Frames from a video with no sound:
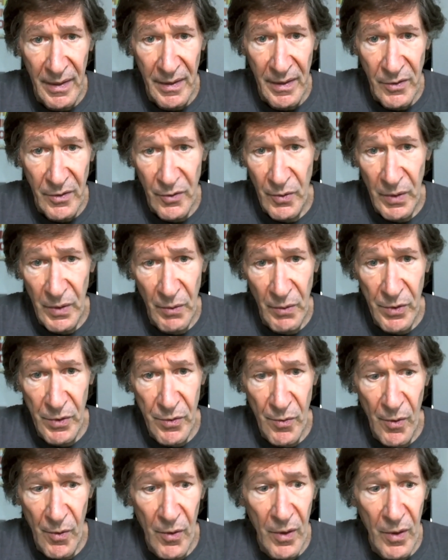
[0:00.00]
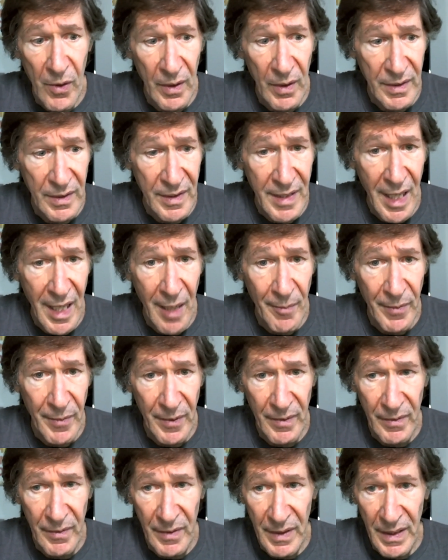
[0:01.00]
doing what's wrong, stop
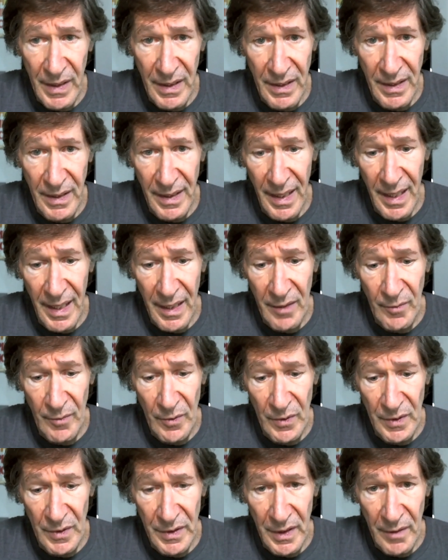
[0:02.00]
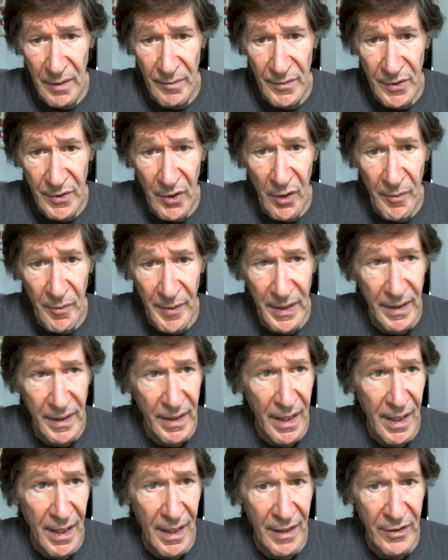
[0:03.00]
eating animals, start being
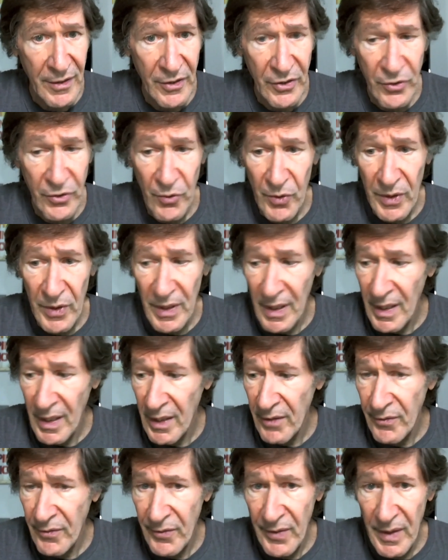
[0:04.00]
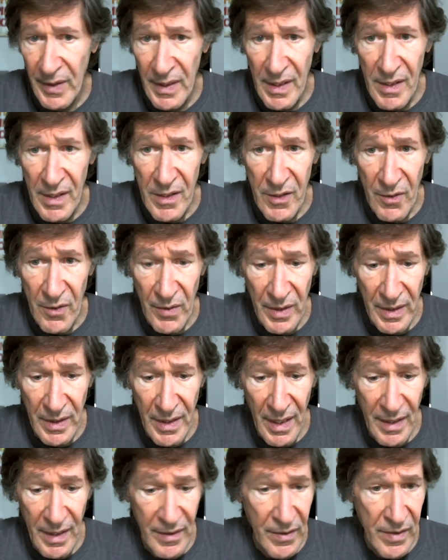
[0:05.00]
kinder toward life, so that
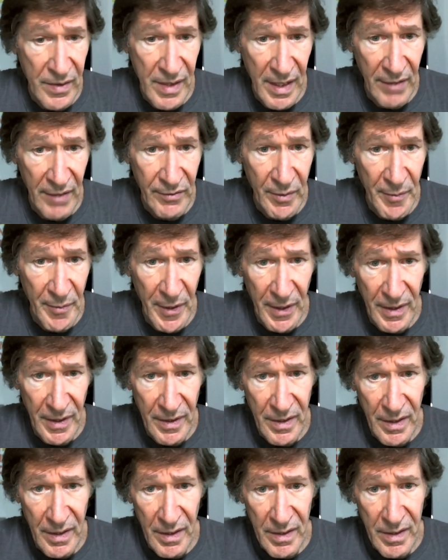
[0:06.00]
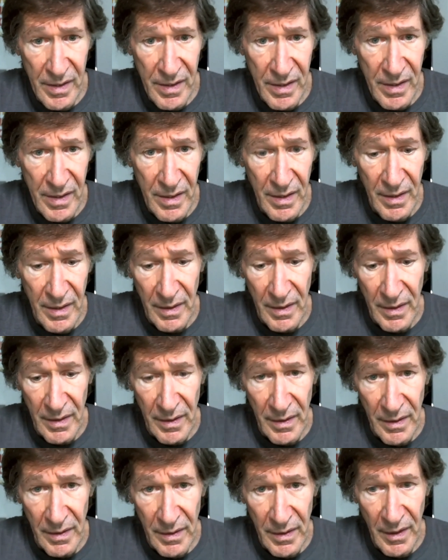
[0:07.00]
God doesn't have to punish us.
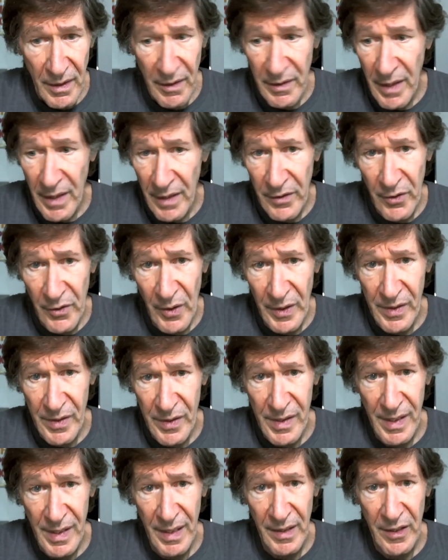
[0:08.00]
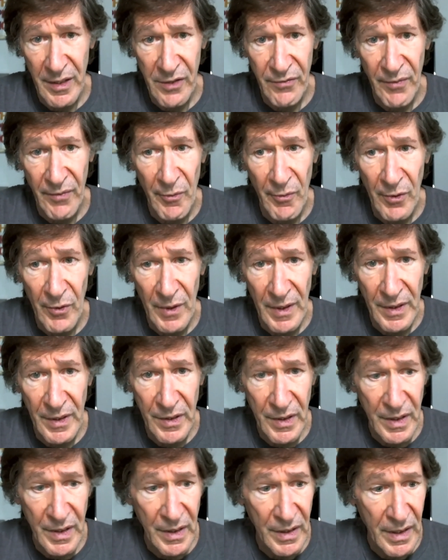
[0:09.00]
You know, and you understand this from
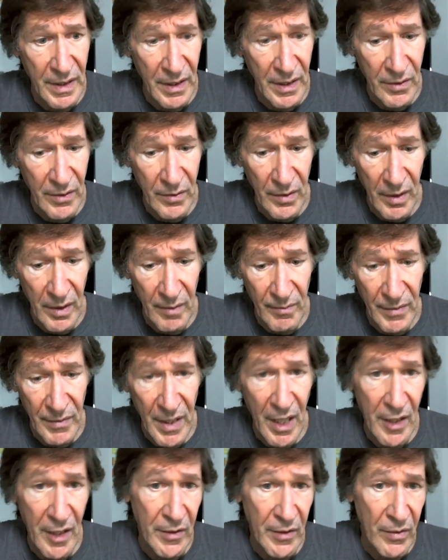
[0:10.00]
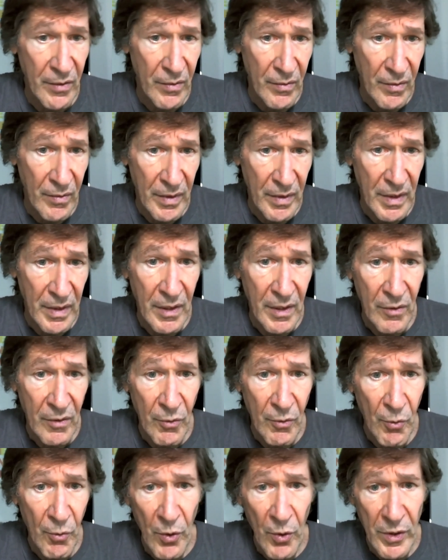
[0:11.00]
religion. You know, God, you know,
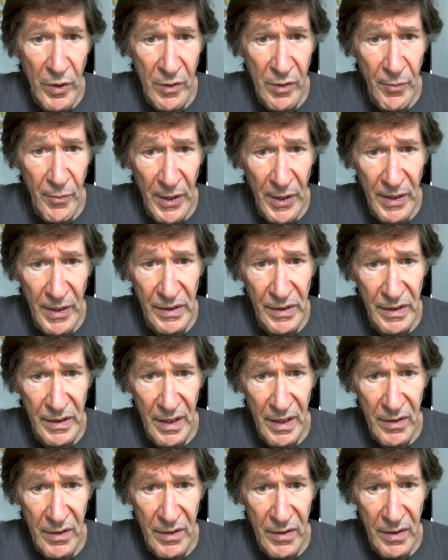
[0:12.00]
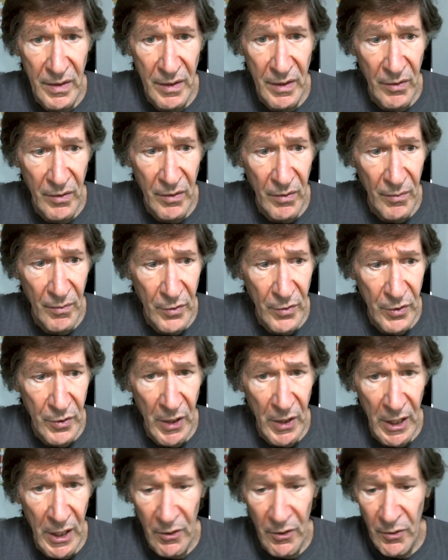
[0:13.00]
rewards and punishes us. You know,
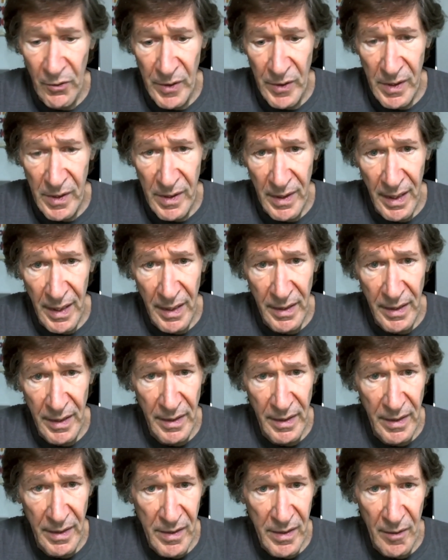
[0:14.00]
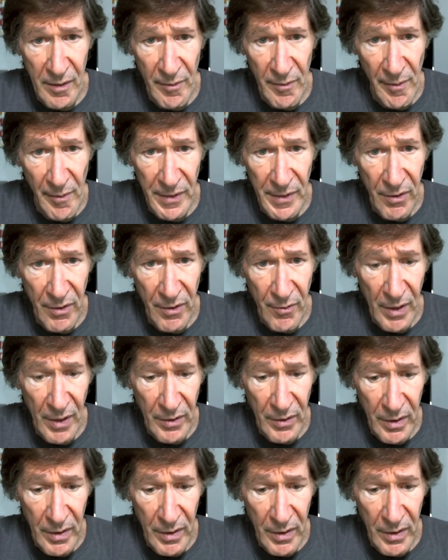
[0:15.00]
Judeo-Christianity, Islam, I mean, throughout